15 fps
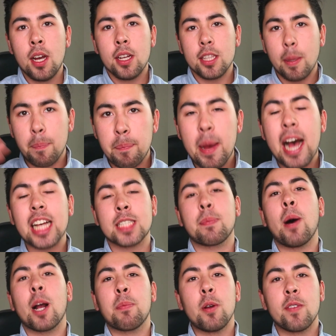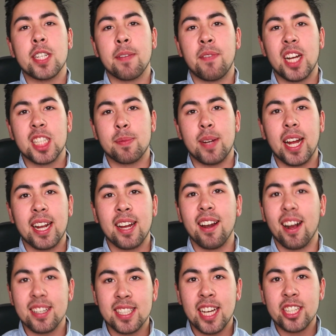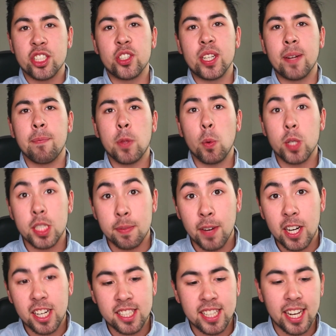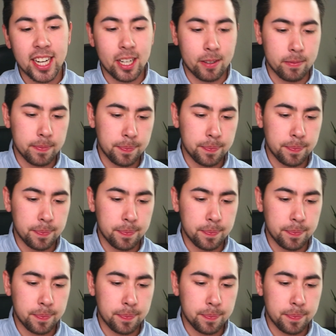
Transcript: the best puck-moving defenseman in Canucks history, which is very exciting.